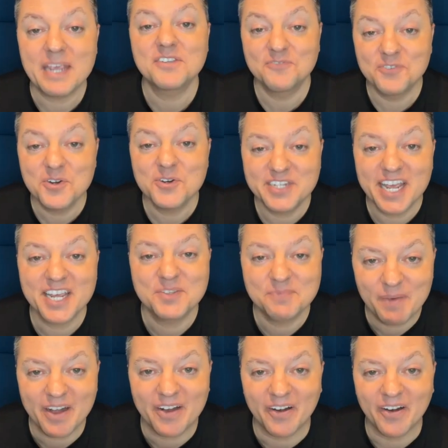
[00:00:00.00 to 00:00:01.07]
makes food taste
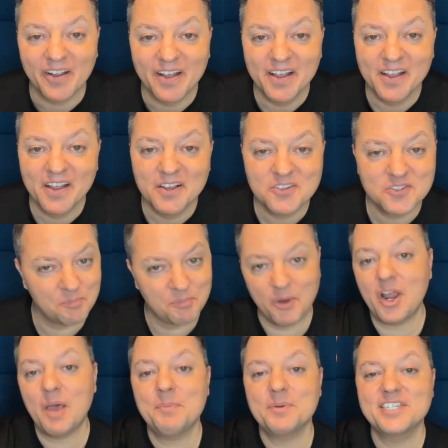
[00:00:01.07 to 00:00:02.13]
better. So
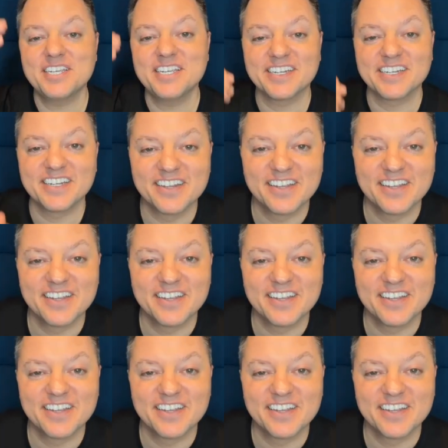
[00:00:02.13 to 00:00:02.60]
bon appetit.